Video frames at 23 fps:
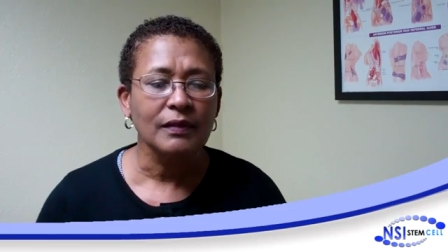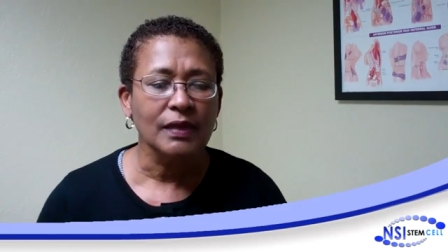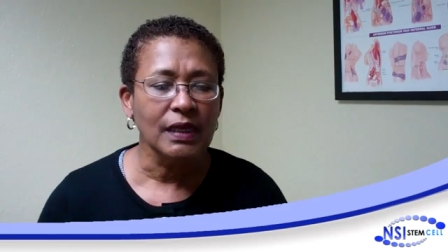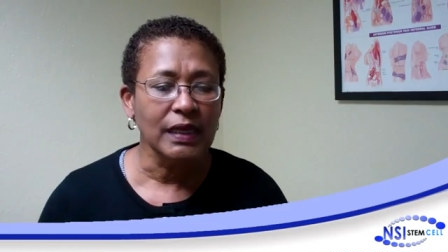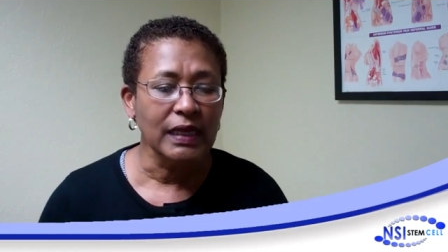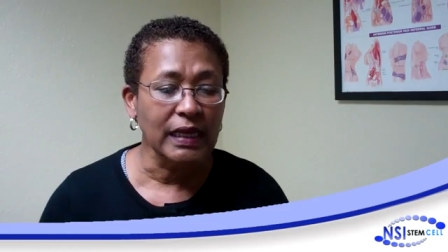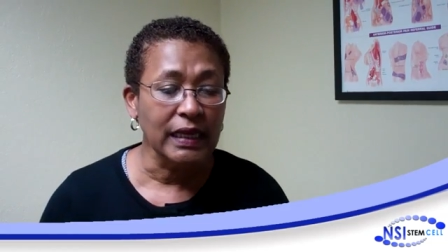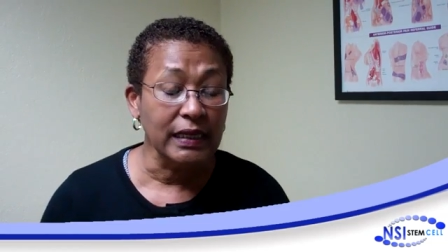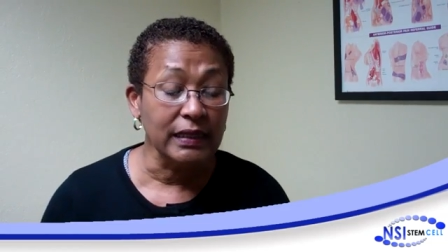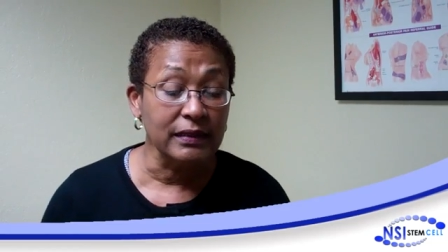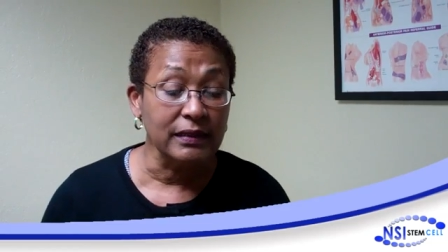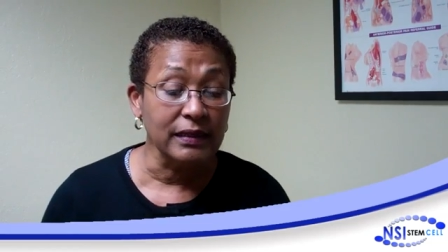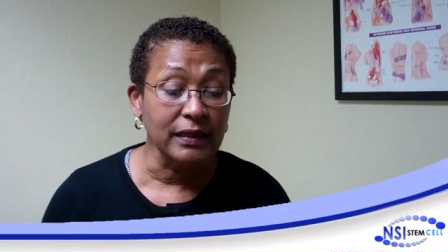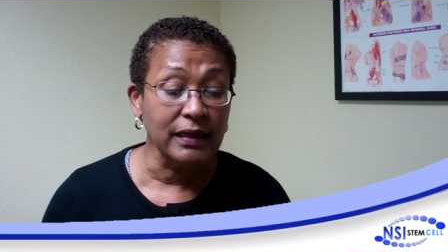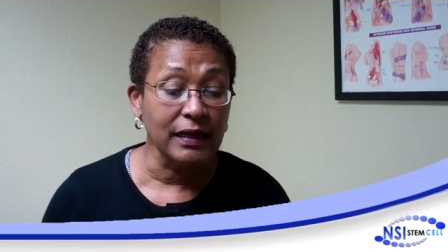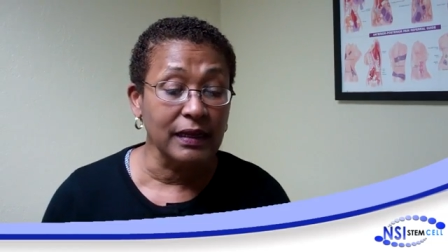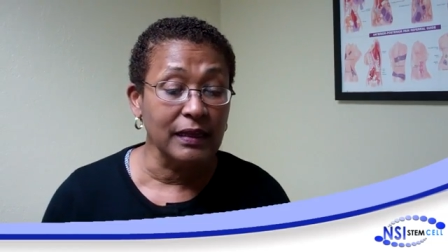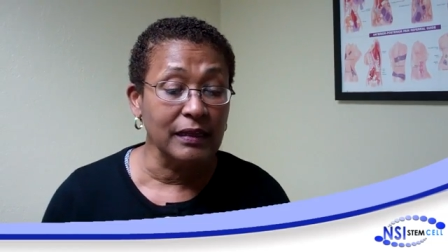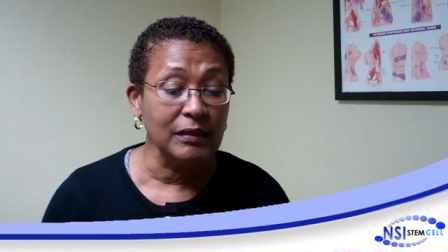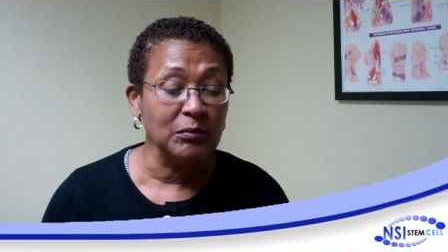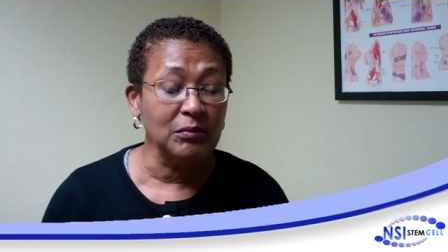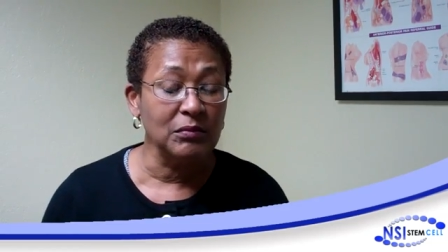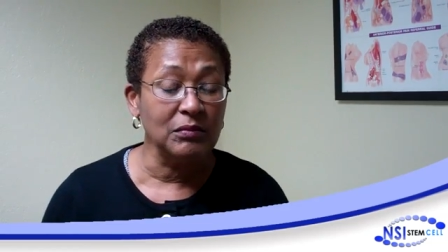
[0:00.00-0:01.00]
and
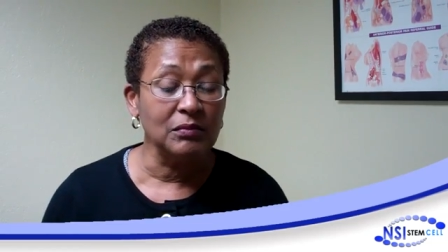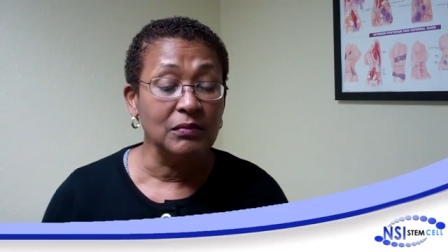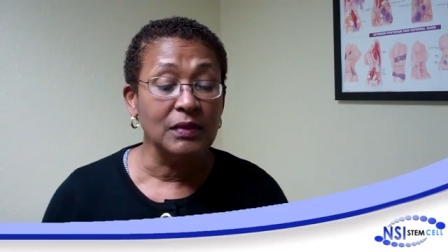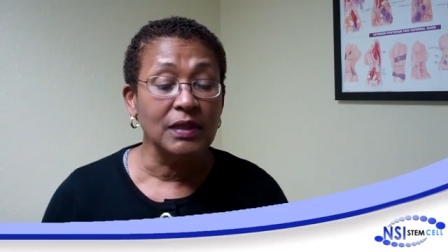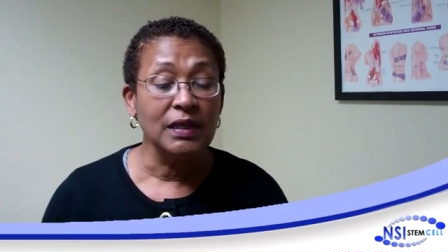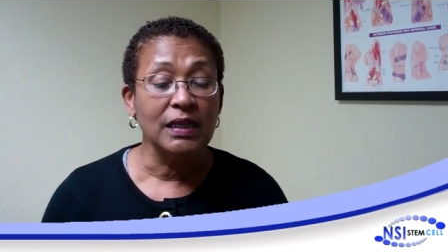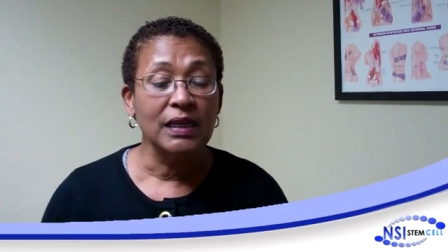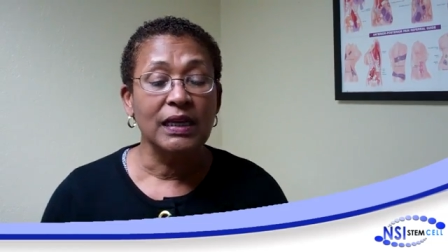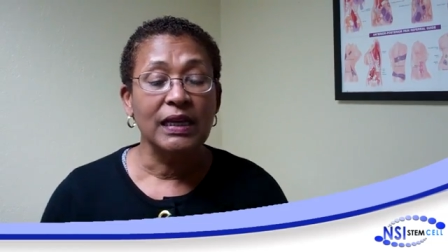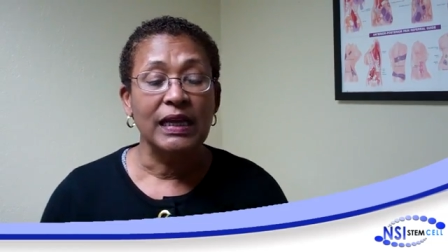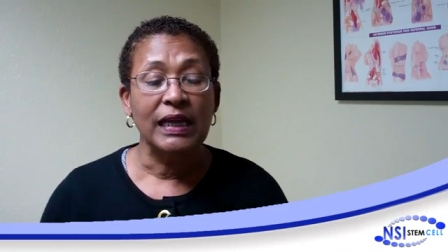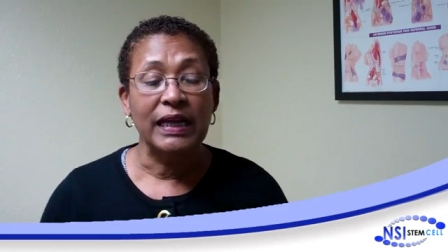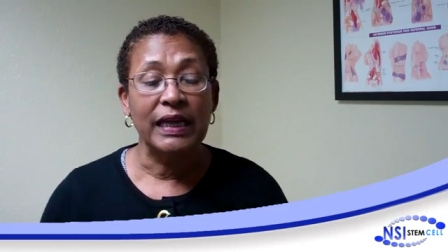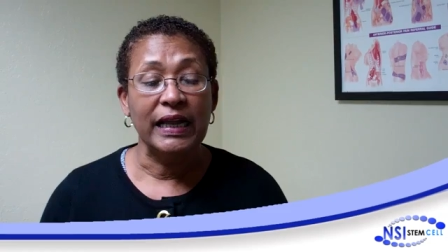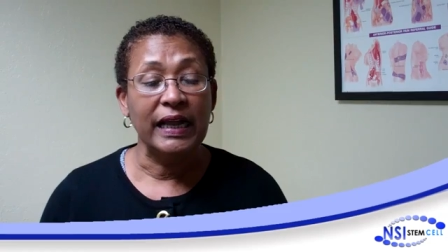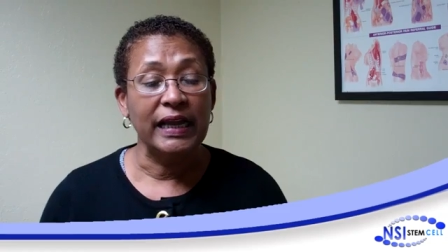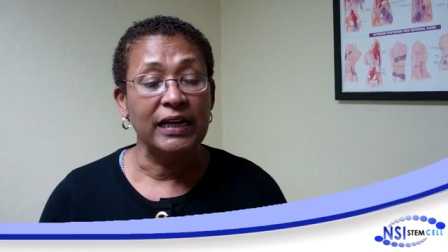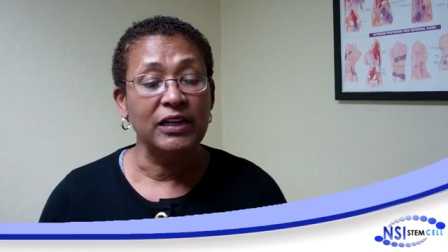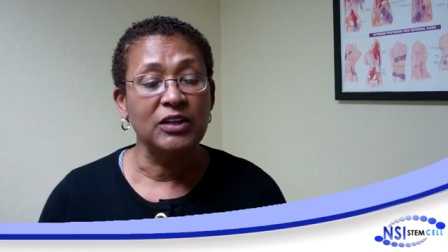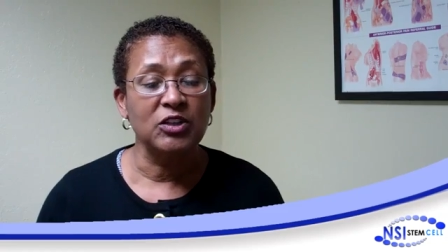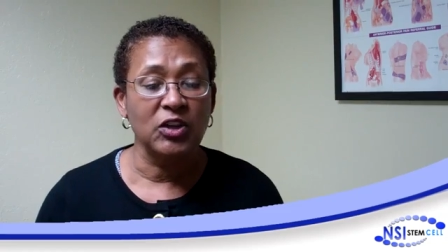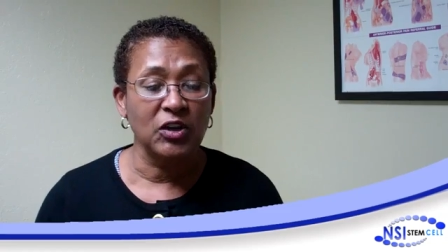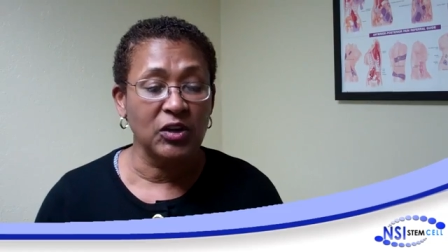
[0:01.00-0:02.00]
um, I
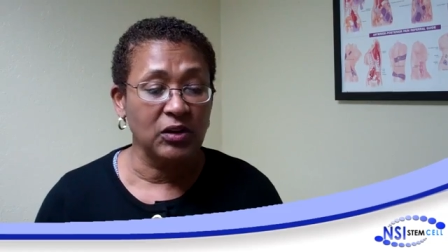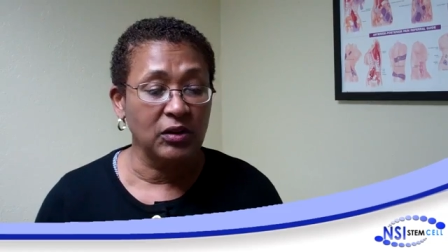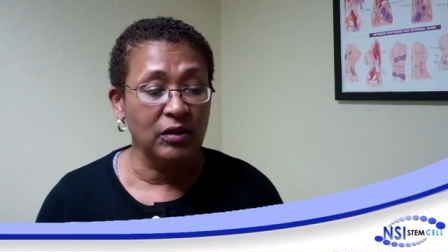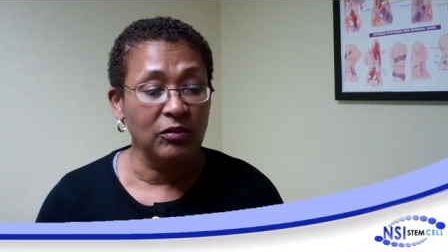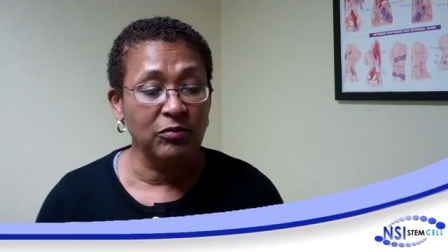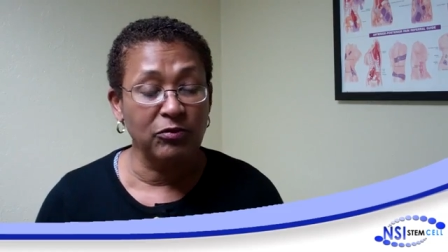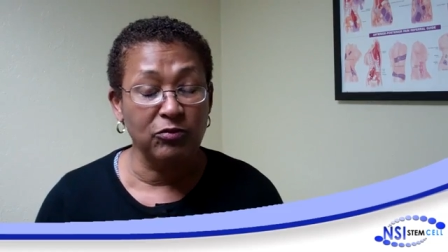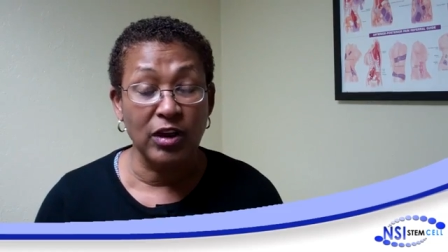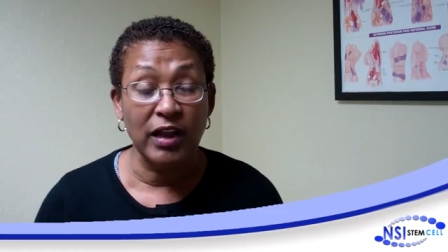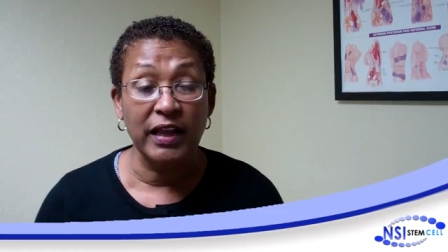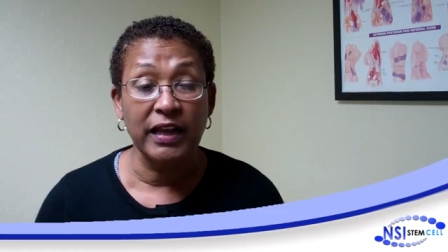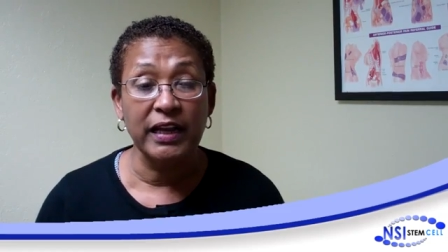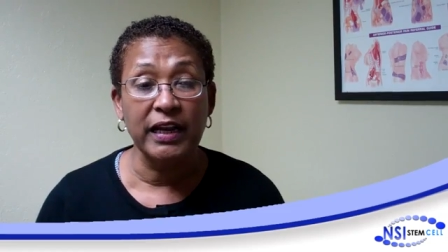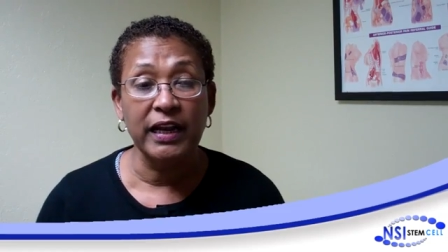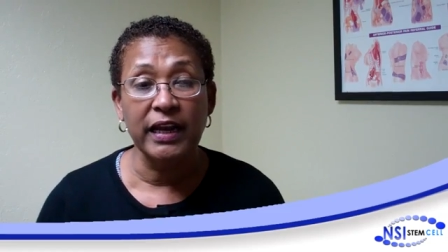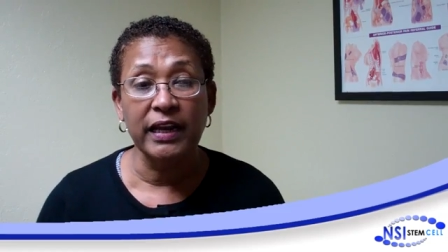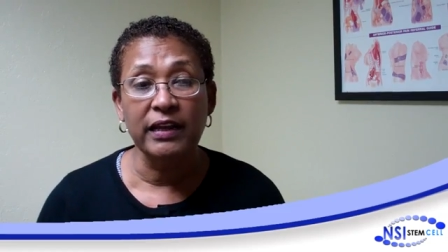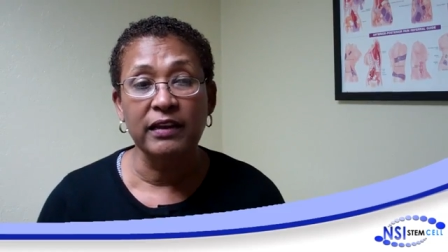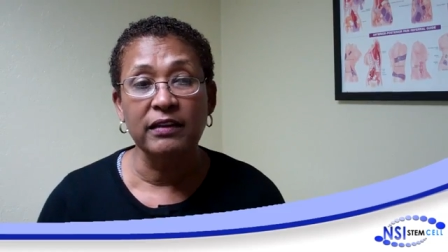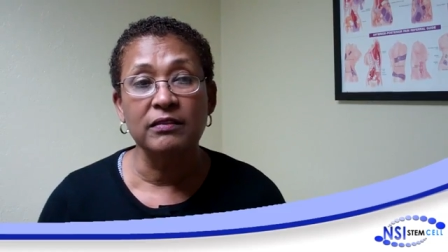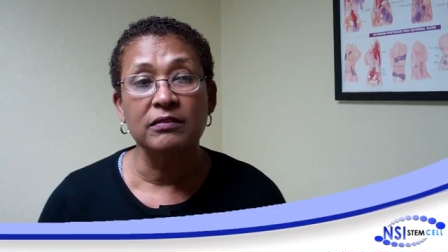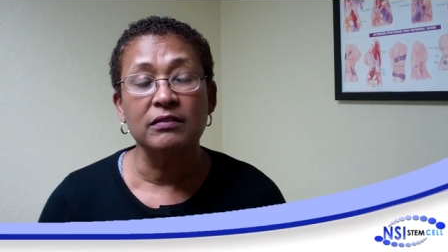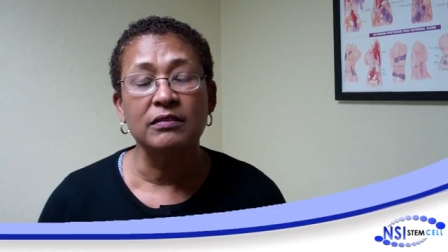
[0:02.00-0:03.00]
had it done on a
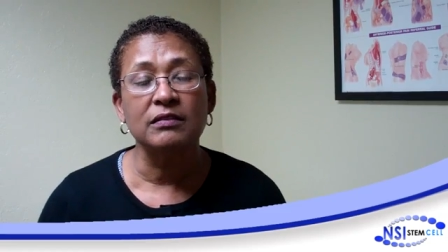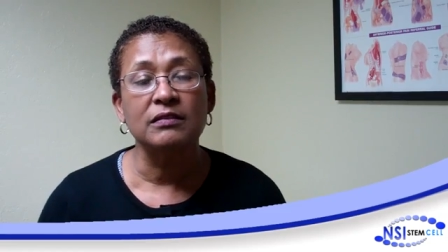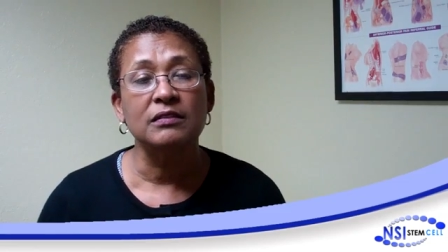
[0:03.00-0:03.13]
Friday.